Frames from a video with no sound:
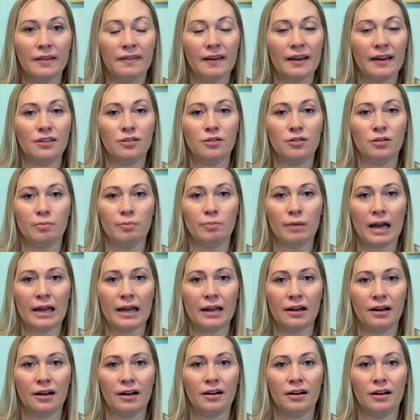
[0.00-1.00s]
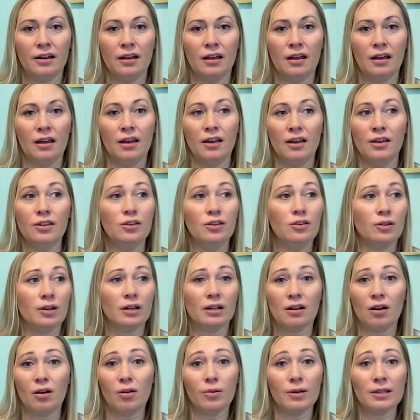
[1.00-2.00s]
that you admire. You can
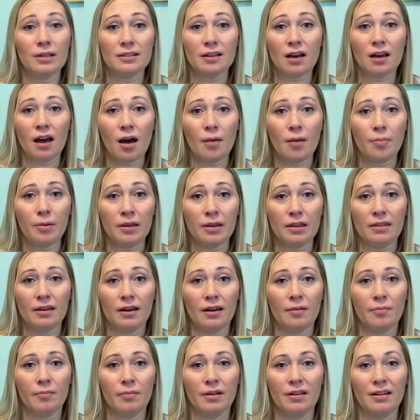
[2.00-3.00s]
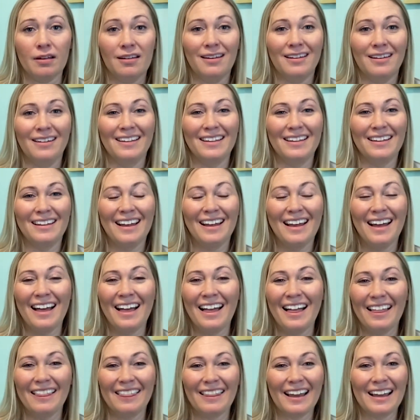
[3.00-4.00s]
always copy them.
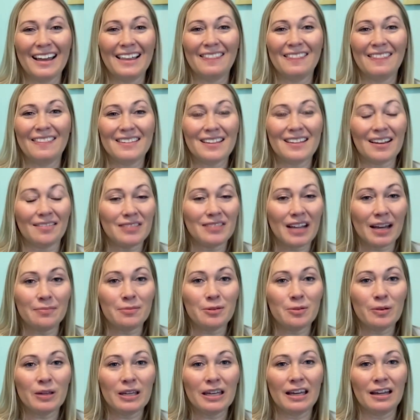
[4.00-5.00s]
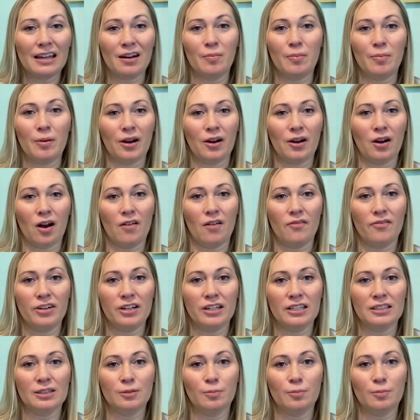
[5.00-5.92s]
Like sometimes we get up our confidence